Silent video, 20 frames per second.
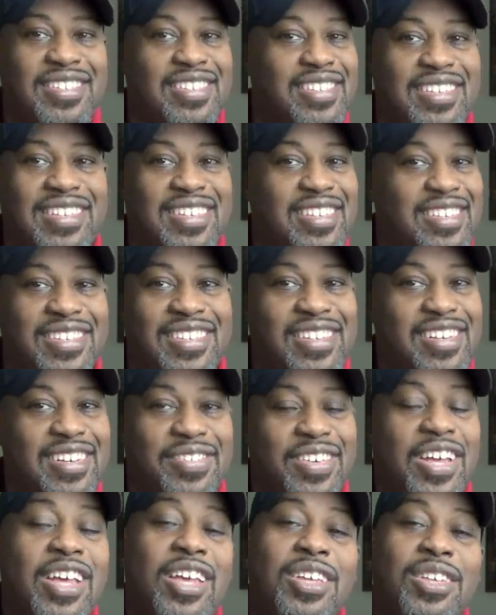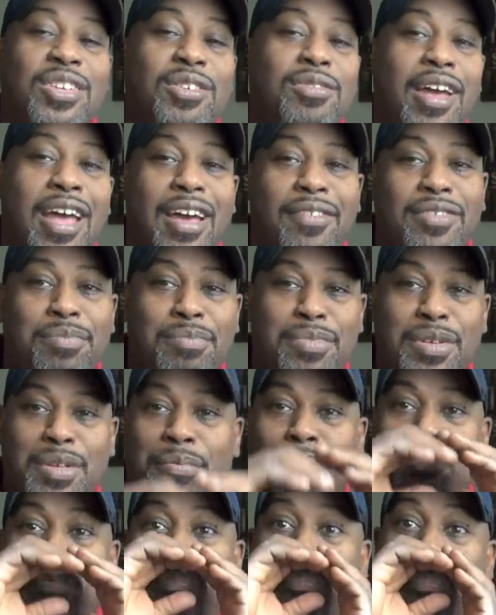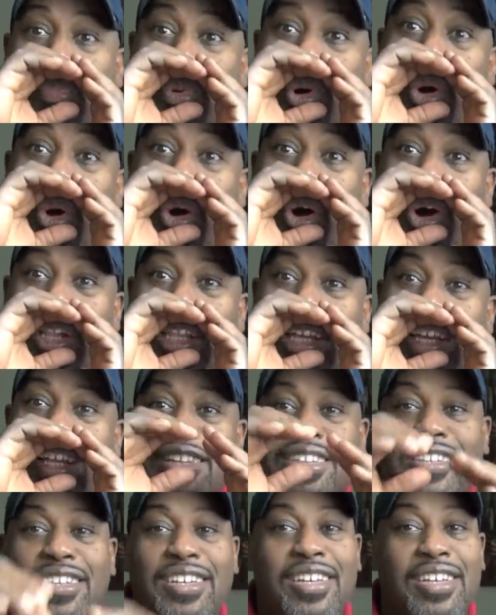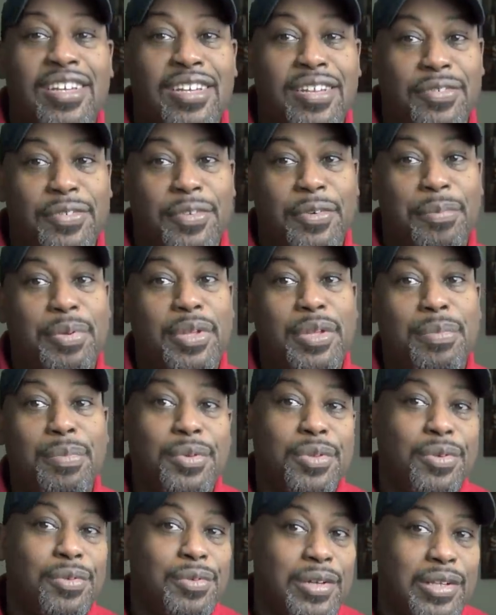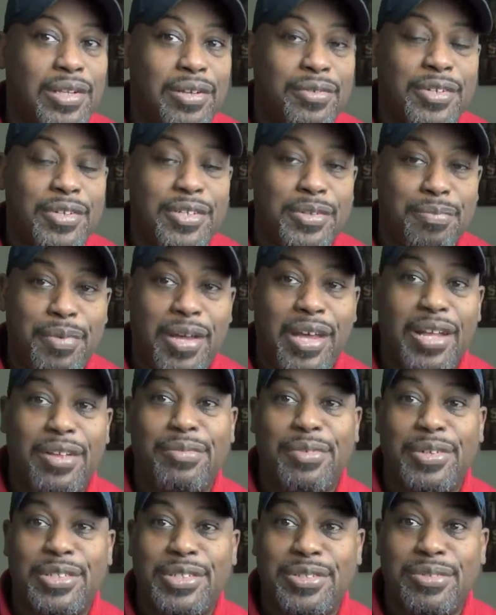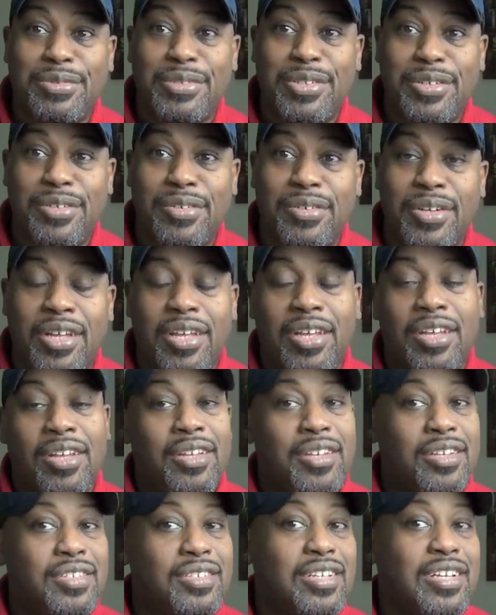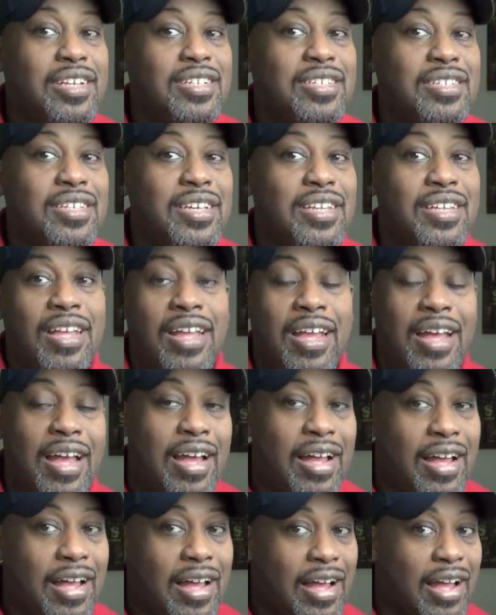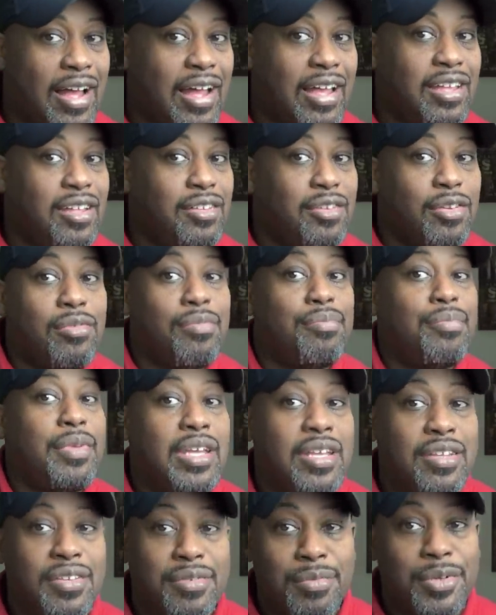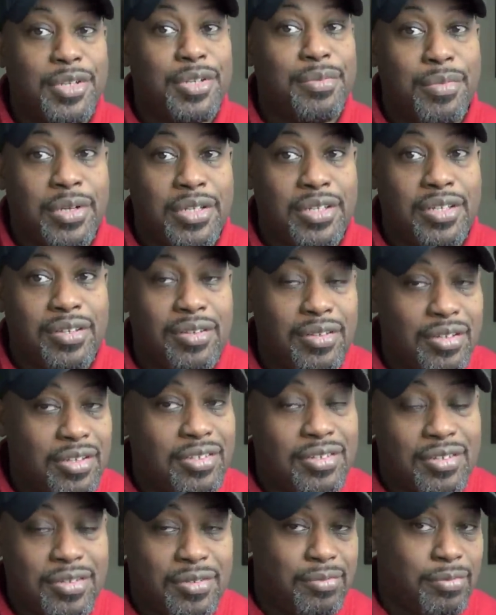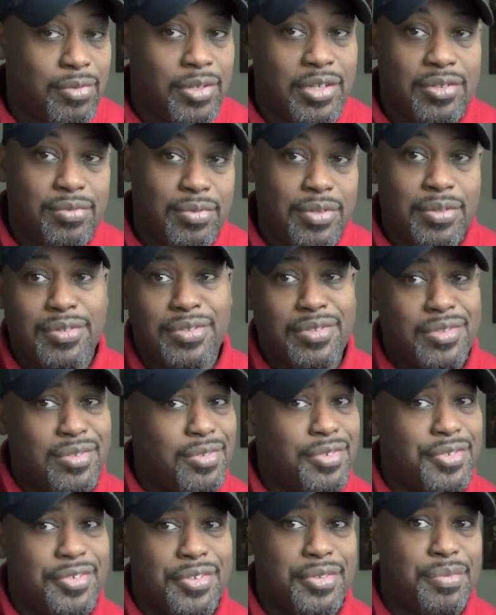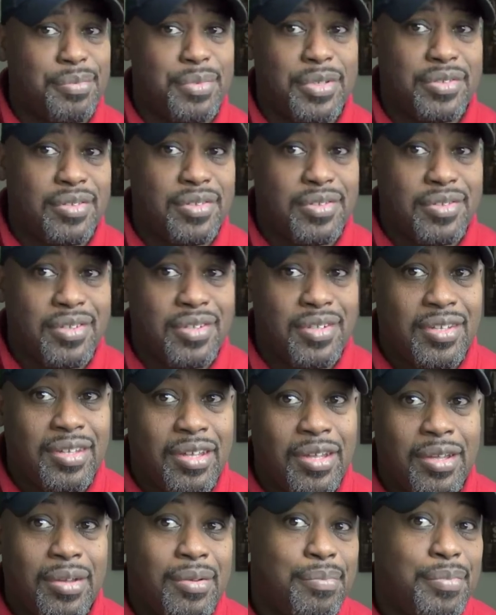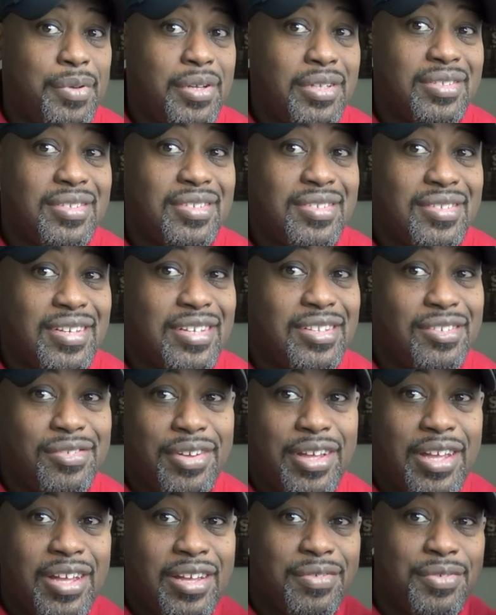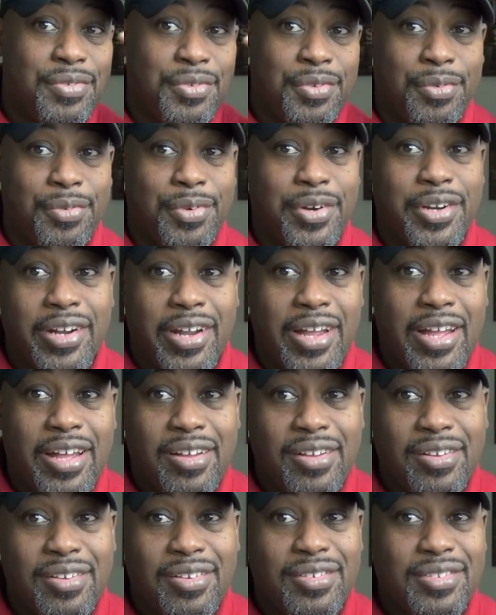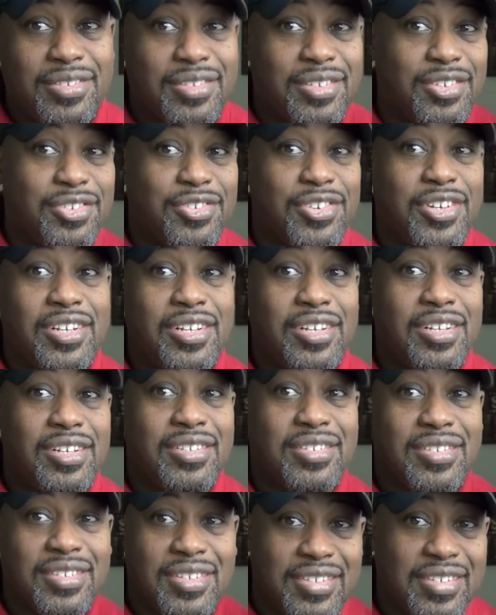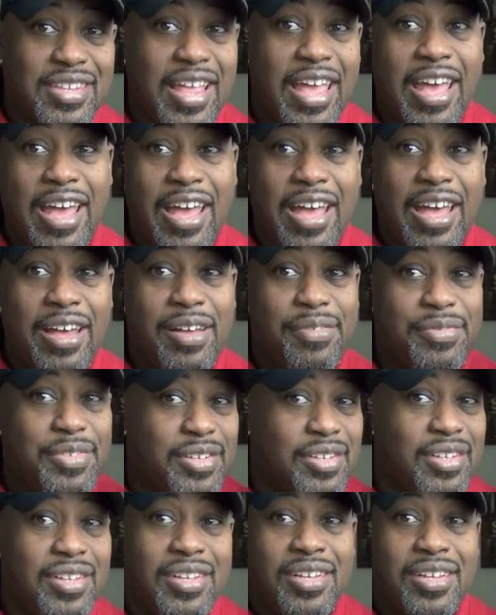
ain't enough. You have to be pulling for people to really respect what you do. Because, like I said, I don't make as much money as I was when I was in the storage auction business. But since I don't have the warehouse, the trucks, the staff, the,